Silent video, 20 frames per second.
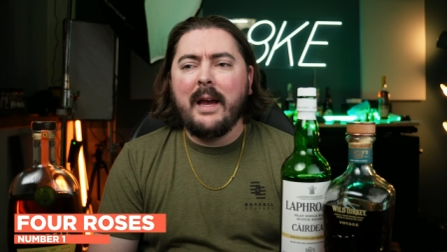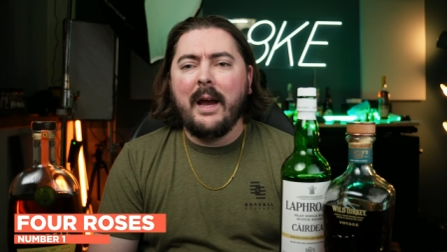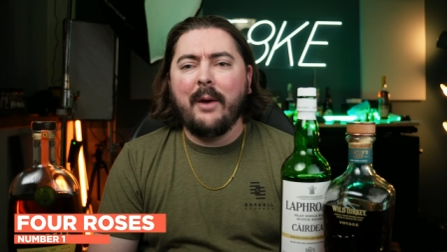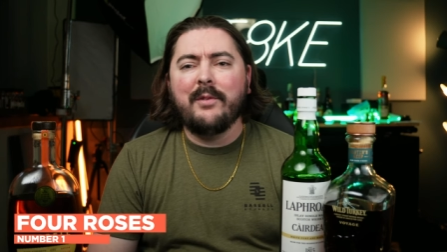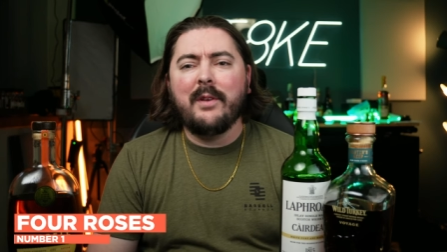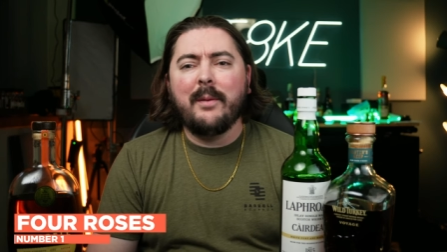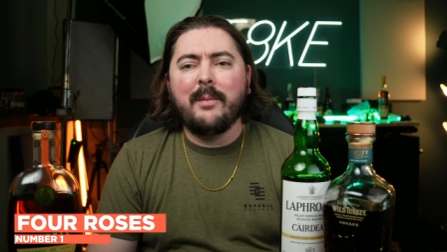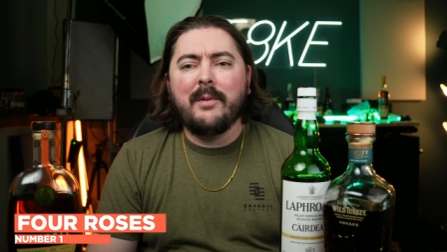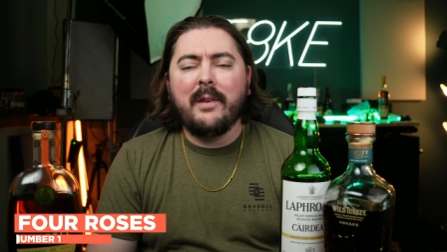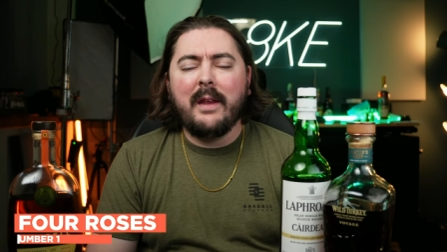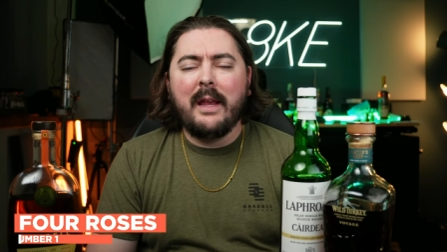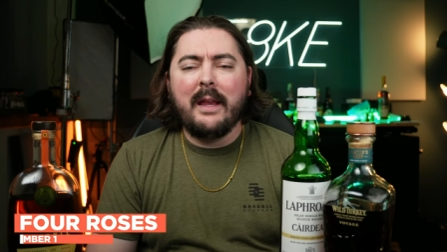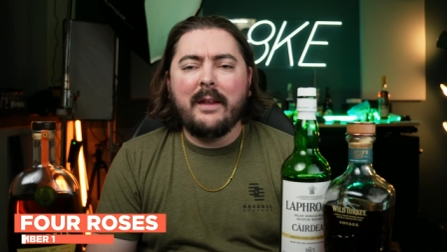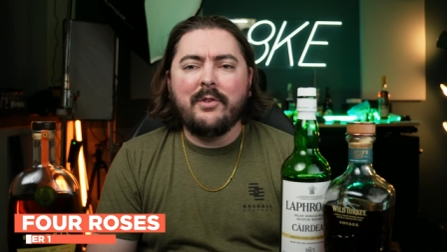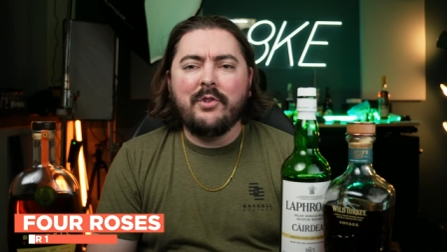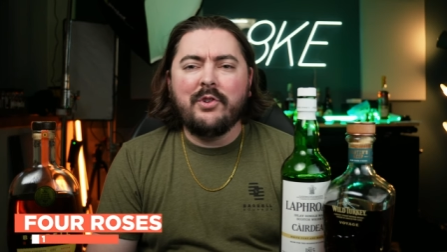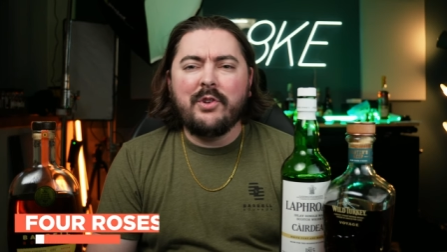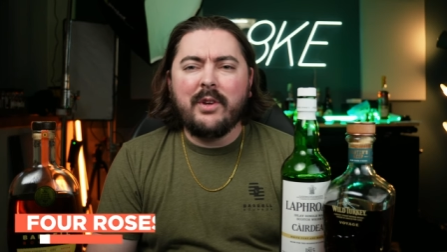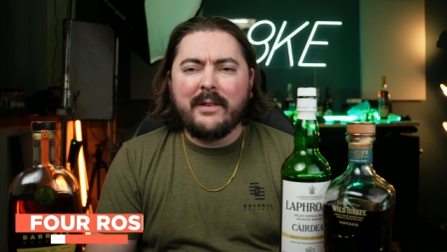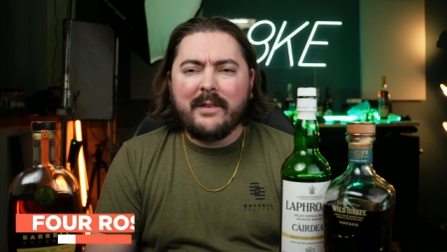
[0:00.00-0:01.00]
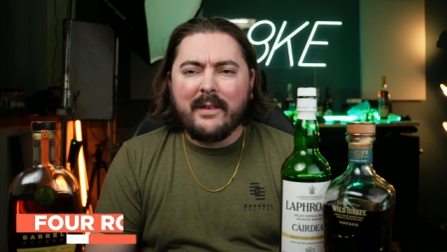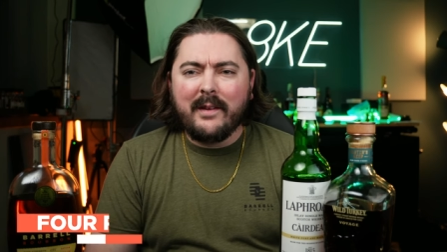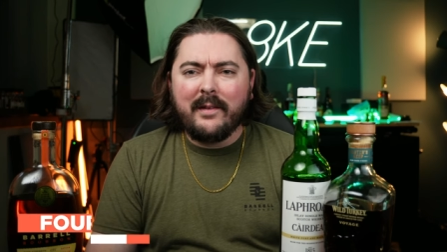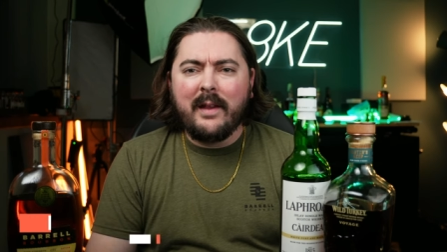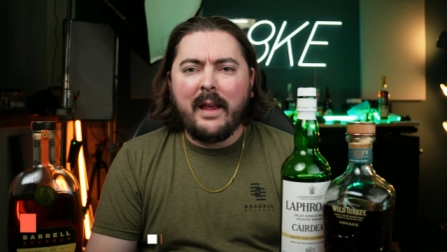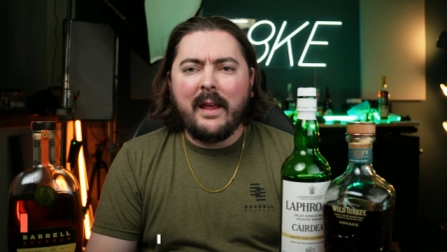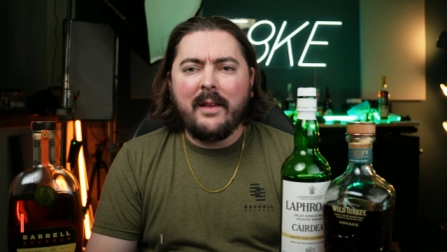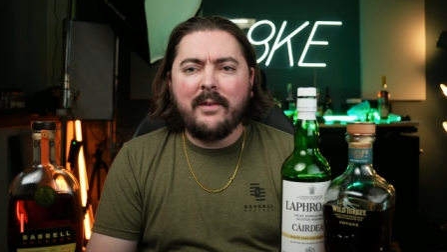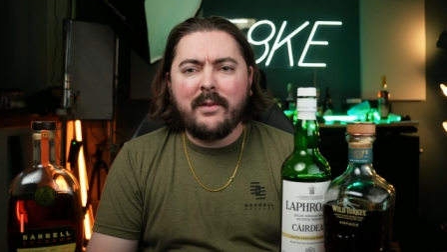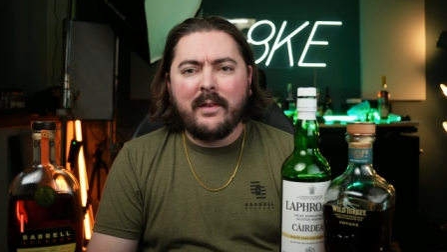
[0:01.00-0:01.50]
I was able to get just a
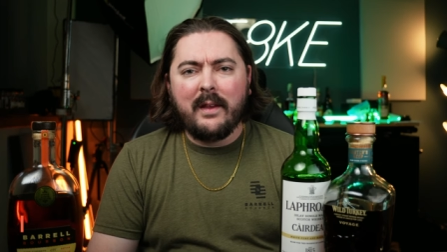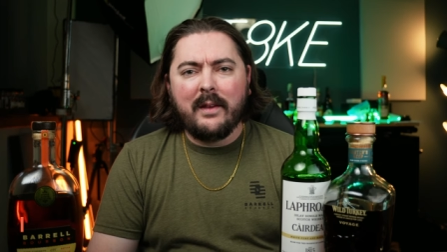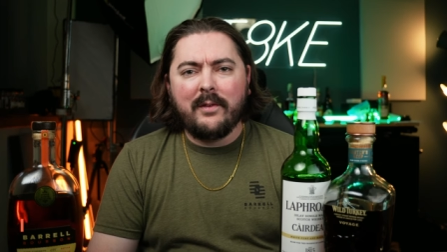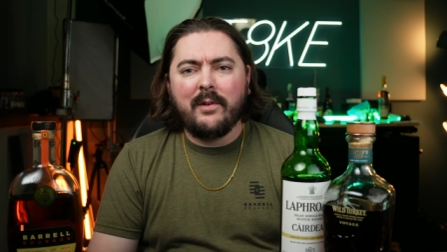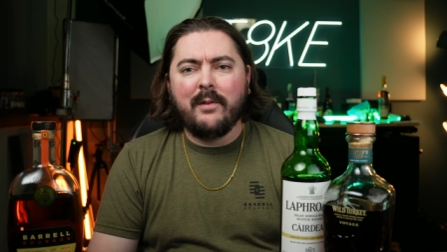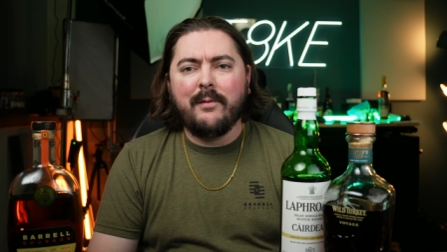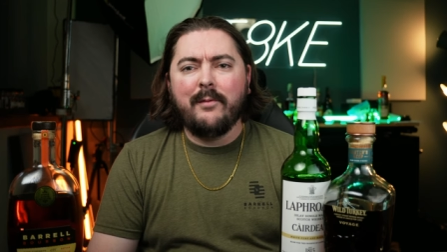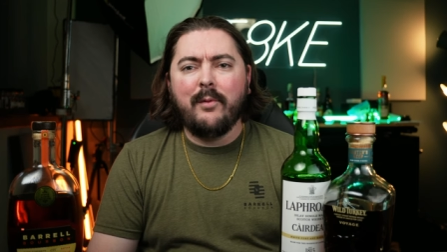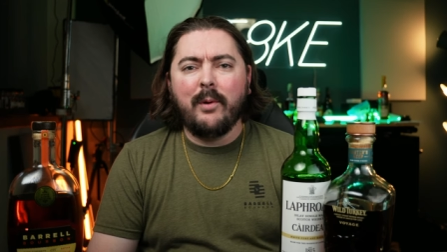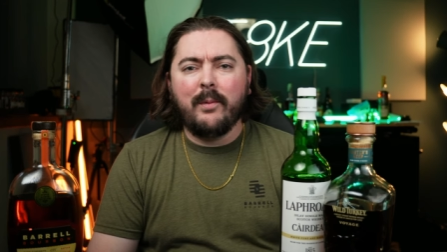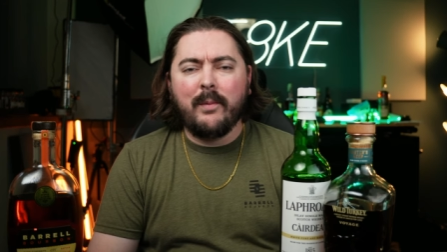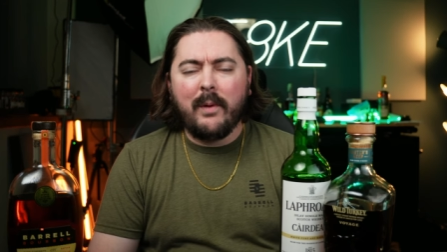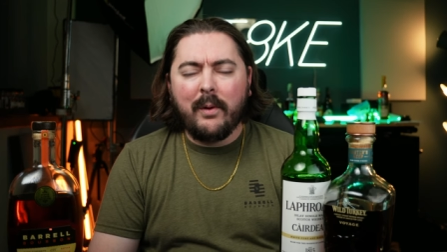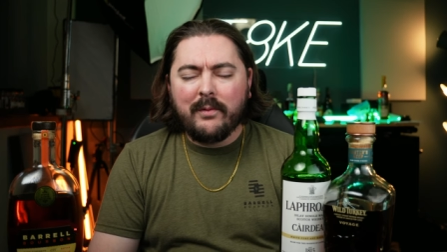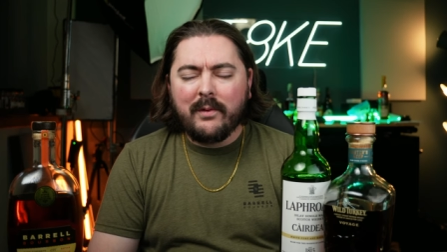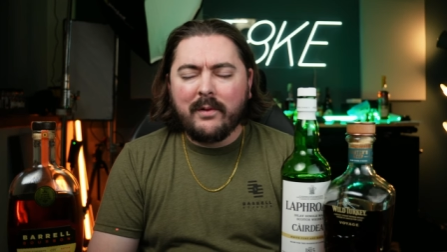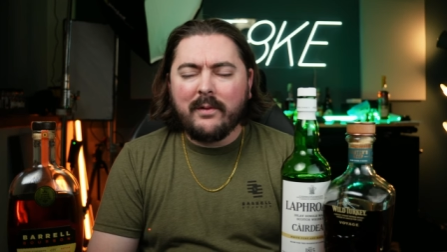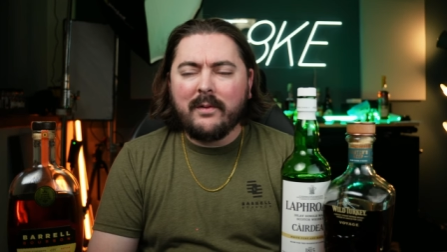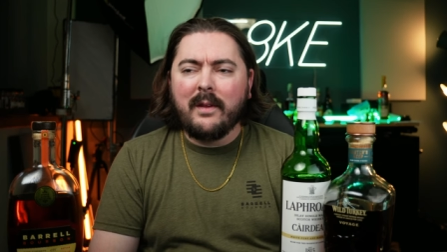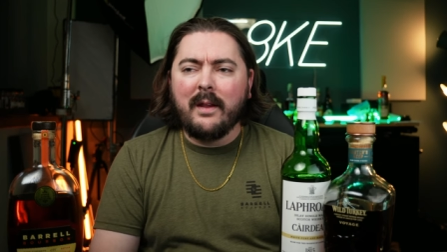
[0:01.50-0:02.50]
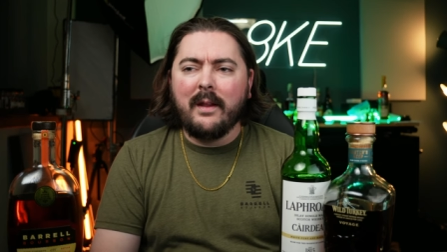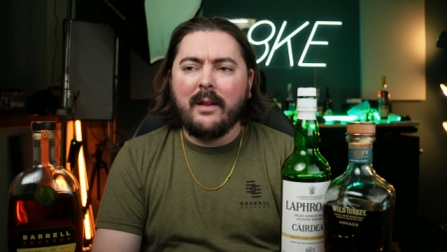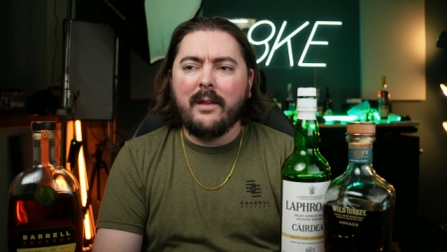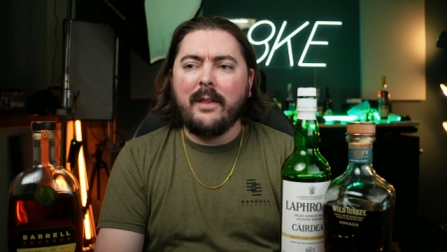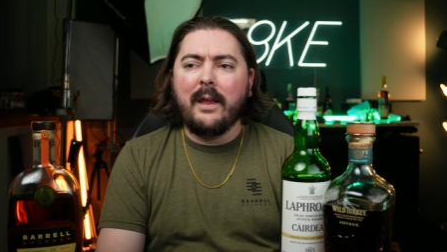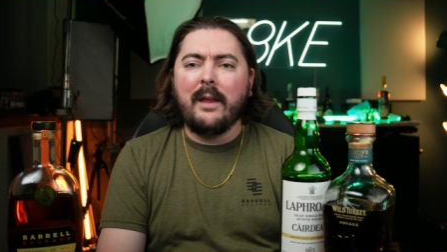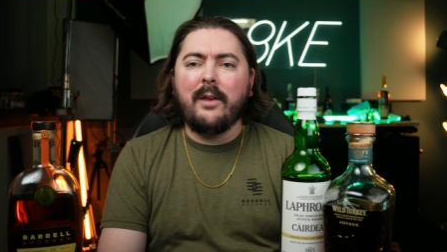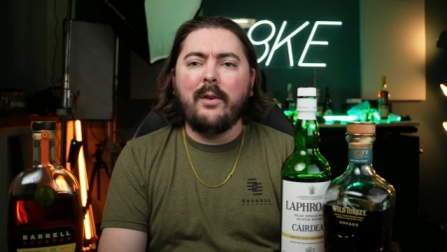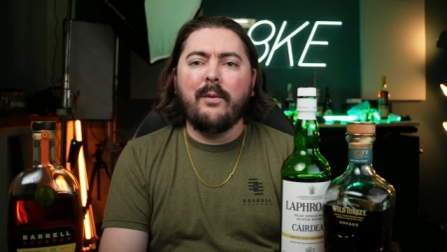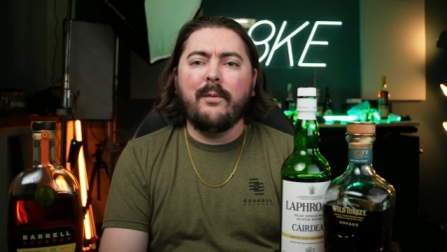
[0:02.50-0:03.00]
taste thanks to Four Roses,
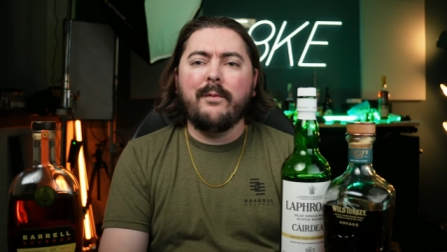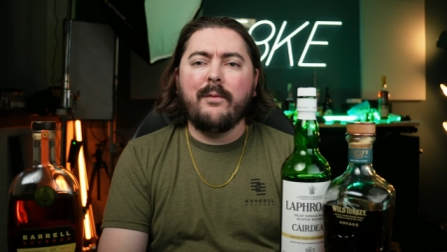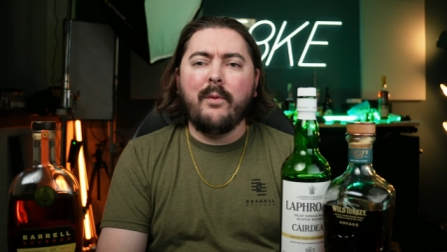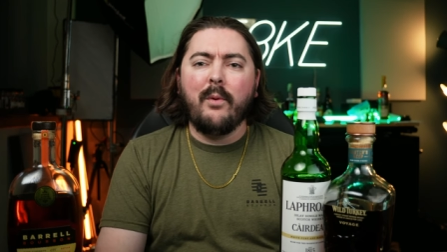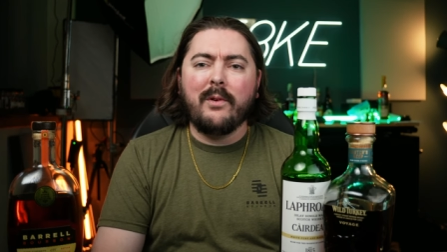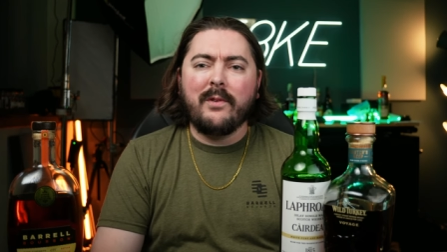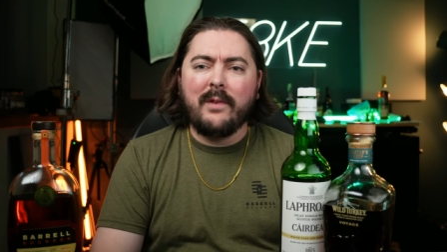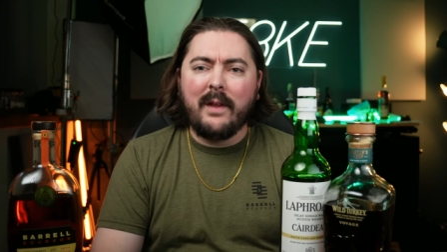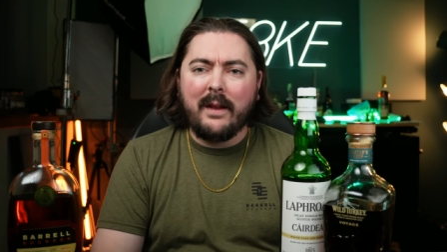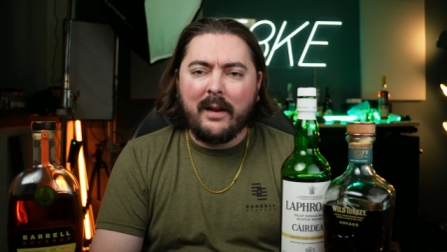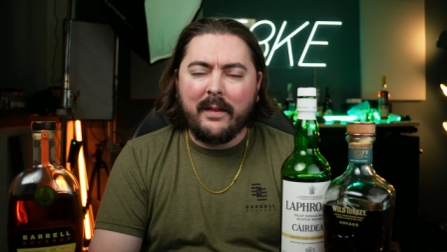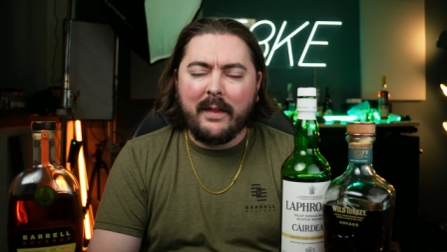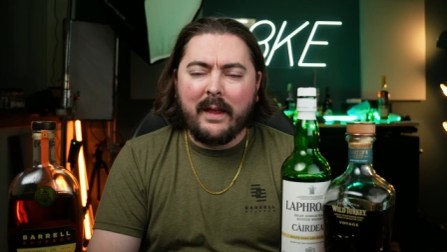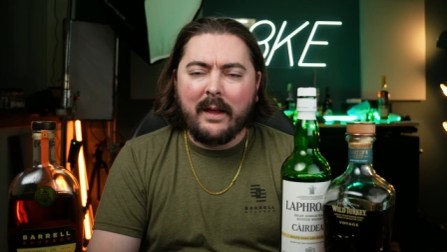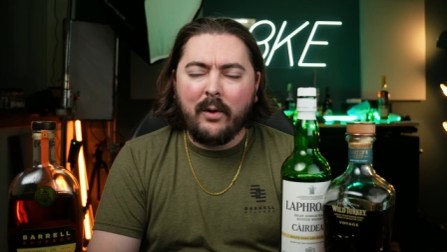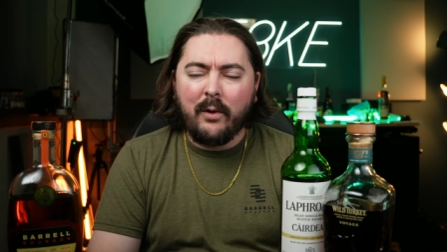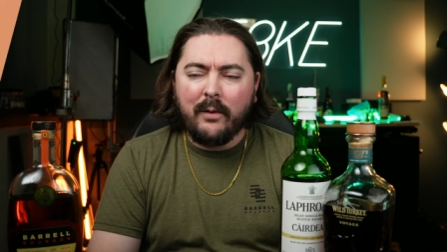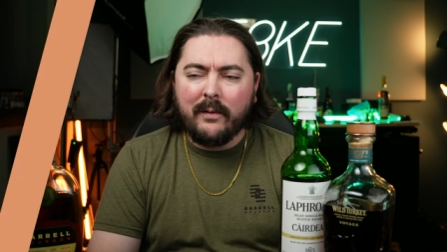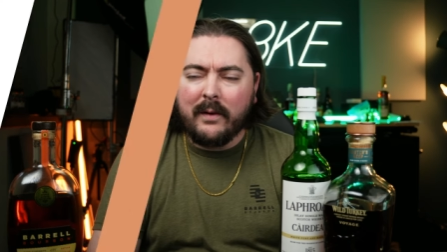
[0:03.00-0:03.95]
and thank you for sending that